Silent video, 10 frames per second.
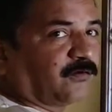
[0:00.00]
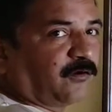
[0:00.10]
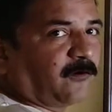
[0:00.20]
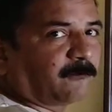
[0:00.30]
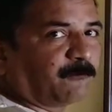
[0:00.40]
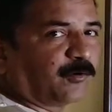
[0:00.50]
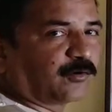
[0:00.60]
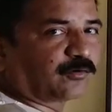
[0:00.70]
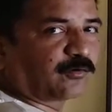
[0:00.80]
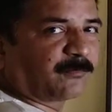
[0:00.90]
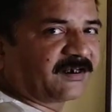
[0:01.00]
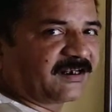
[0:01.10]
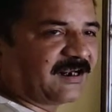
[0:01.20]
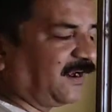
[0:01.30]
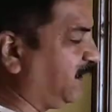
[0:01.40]
of monochromatic
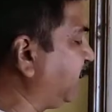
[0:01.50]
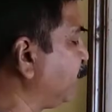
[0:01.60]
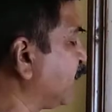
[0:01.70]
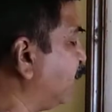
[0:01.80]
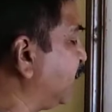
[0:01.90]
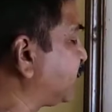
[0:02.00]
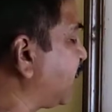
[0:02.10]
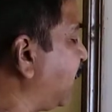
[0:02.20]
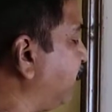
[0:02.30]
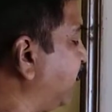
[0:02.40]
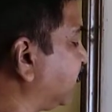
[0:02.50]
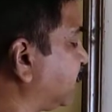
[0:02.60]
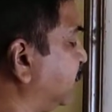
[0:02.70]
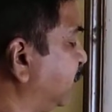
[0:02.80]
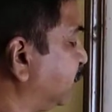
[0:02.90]
light which emits
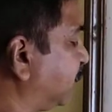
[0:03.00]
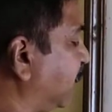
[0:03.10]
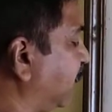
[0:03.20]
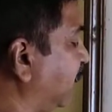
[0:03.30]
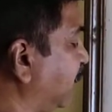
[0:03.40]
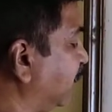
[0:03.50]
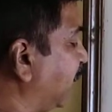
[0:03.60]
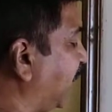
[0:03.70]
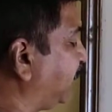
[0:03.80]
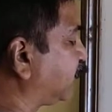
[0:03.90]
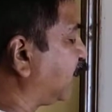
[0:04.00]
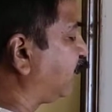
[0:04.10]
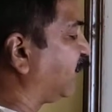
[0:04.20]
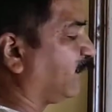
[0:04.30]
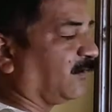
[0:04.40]
the lights of
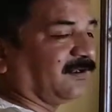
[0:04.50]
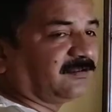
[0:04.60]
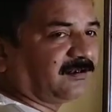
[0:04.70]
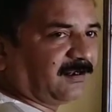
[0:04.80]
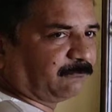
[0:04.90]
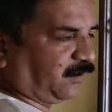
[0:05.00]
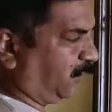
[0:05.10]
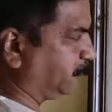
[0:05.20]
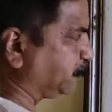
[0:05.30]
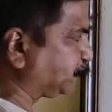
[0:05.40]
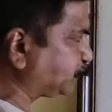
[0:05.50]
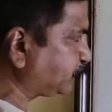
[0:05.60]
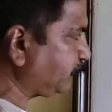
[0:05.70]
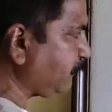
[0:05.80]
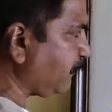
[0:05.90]
wavelength lambda.
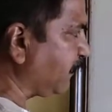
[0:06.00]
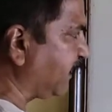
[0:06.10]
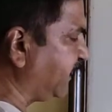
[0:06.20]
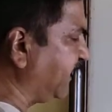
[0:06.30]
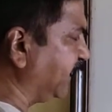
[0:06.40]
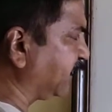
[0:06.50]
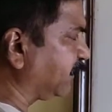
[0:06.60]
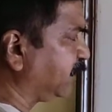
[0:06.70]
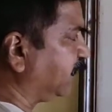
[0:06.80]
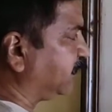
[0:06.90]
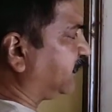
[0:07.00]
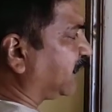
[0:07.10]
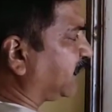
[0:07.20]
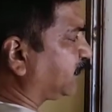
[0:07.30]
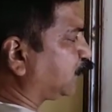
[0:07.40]
Here there
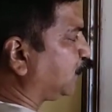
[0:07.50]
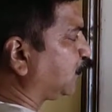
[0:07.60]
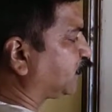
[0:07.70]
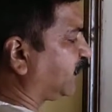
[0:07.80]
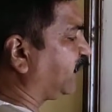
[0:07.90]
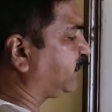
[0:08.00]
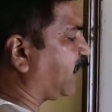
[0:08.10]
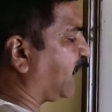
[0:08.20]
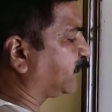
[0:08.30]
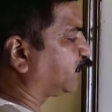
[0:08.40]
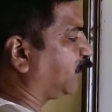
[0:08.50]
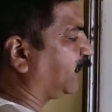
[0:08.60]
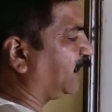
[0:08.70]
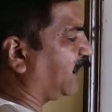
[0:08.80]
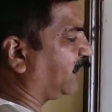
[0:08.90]
are two slits
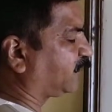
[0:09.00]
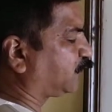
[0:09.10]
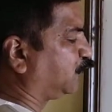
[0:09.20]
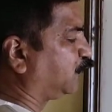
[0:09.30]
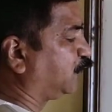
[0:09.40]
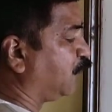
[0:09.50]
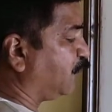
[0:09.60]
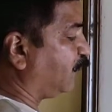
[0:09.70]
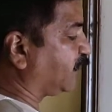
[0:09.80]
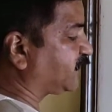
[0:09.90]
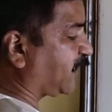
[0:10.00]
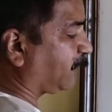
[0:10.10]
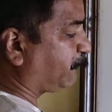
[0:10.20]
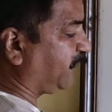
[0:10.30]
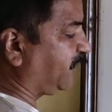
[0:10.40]
S1 and S2 which
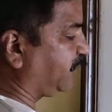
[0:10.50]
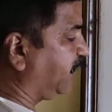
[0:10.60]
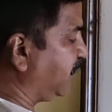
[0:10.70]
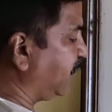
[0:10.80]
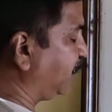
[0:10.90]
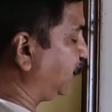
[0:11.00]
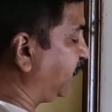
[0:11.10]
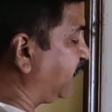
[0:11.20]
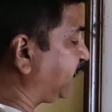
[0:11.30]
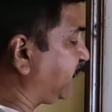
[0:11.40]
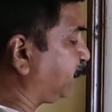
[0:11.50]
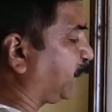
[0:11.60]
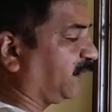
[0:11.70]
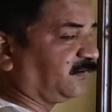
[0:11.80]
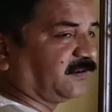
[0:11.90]
are being illuminated
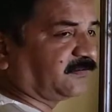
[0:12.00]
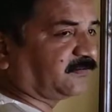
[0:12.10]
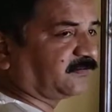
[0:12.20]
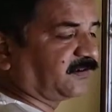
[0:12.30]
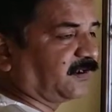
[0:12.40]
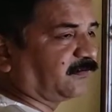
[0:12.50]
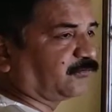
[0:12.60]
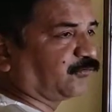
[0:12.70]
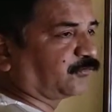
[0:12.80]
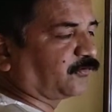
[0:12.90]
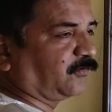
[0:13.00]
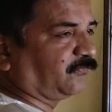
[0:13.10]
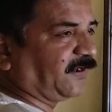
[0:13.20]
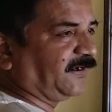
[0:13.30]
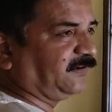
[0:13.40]
by this single source of
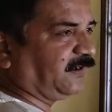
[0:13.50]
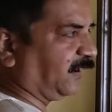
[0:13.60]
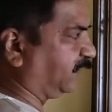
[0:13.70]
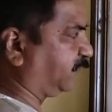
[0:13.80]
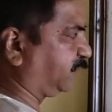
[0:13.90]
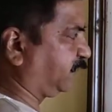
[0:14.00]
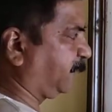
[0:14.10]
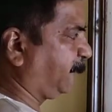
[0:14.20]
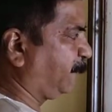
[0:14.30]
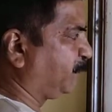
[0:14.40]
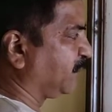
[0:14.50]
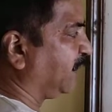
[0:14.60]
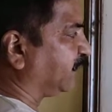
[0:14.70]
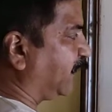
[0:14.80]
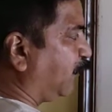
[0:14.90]
light S.
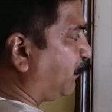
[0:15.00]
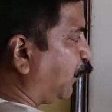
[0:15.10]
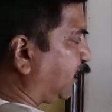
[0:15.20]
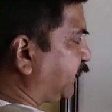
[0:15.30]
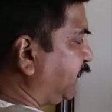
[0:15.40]
Now both